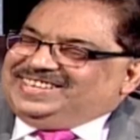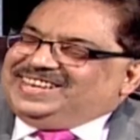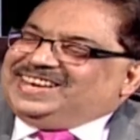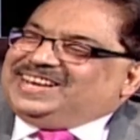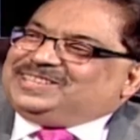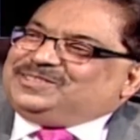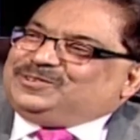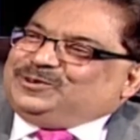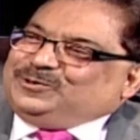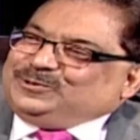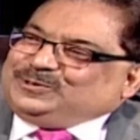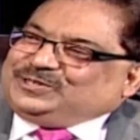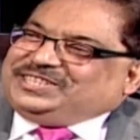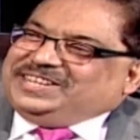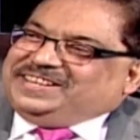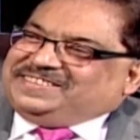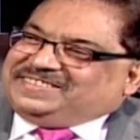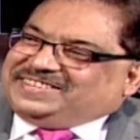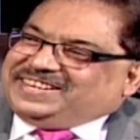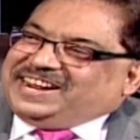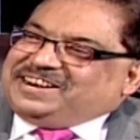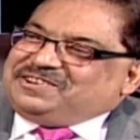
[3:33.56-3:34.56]
Yeah, those
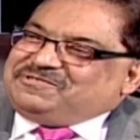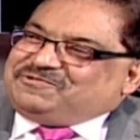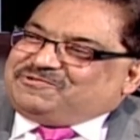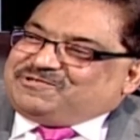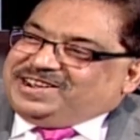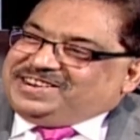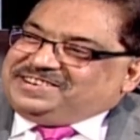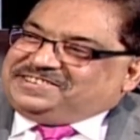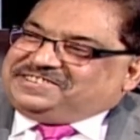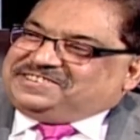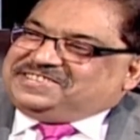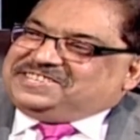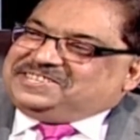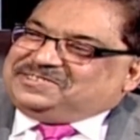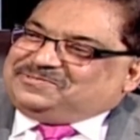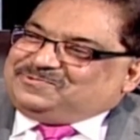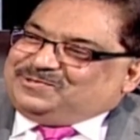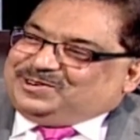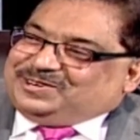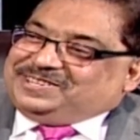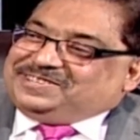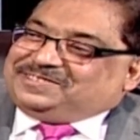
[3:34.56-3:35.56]
days handwriting
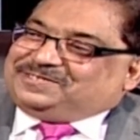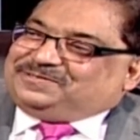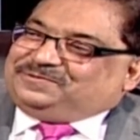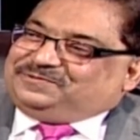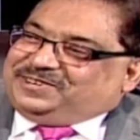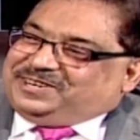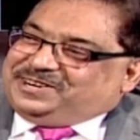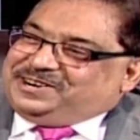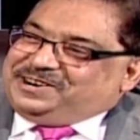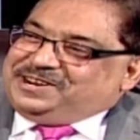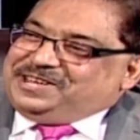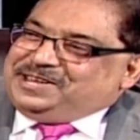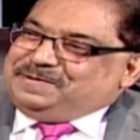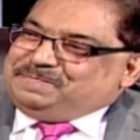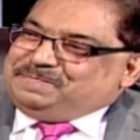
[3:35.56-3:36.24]
was very